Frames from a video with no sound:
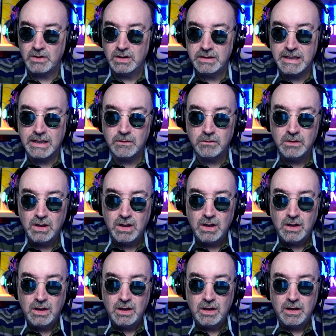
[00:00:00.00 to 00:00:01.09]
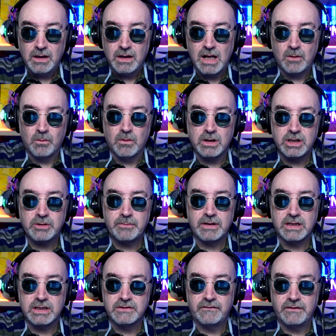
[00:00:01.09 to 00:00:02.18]
Now, I wanted to
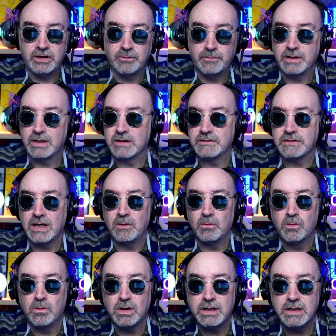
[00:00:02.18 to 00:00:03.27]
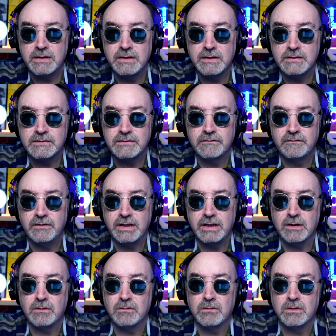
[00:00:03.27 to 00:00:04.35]
make this video because I wanted this
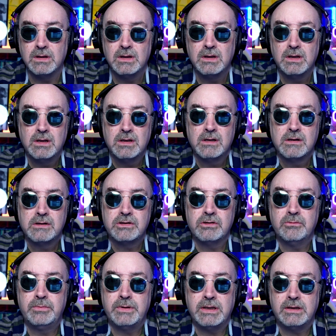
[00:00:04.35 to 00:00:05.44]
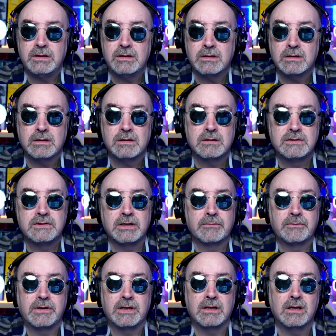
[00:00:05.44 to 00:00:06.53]
video to be
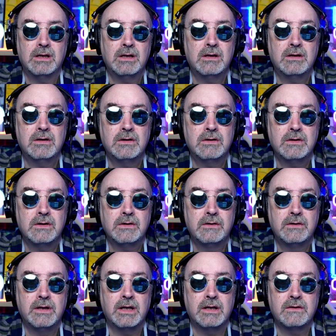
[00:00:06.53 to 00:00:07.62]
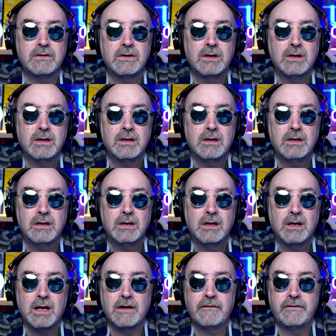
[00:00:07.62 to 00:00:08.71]
something that
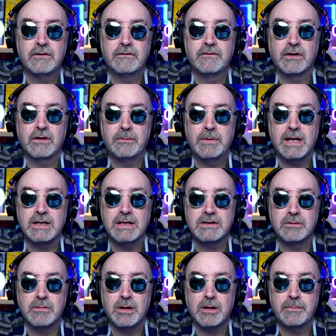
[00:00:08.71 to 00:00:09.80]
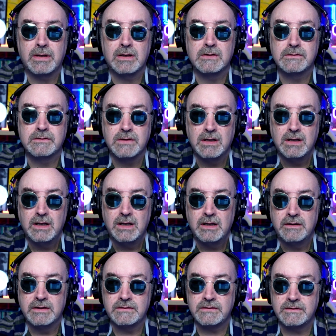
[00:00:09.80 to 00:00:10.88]
I feel very passionate about because
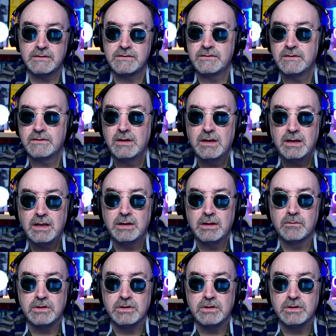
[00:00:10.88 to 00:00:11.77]
this is in